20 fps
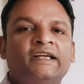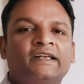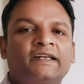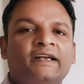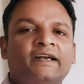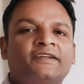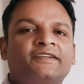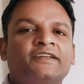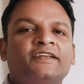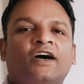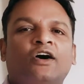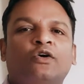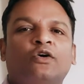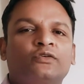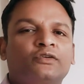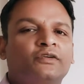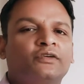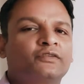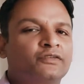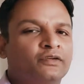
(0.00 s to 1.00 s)
Let's see how
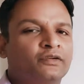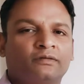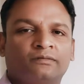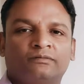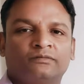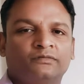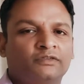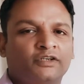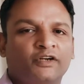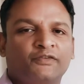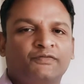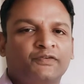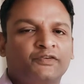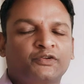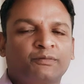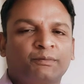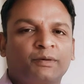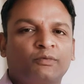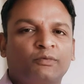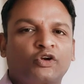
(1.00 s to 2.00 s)
different
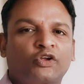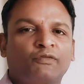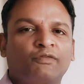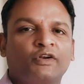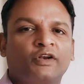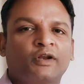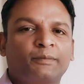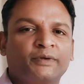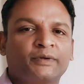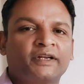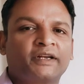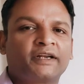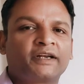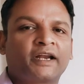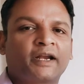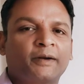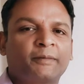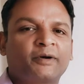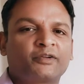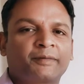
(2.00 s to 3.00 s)
simple molecule will appear in
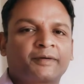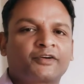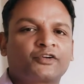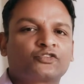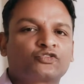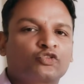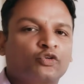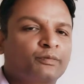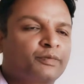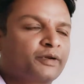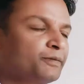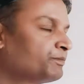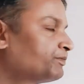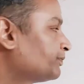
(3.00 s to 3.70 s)
NMR spectroscopy.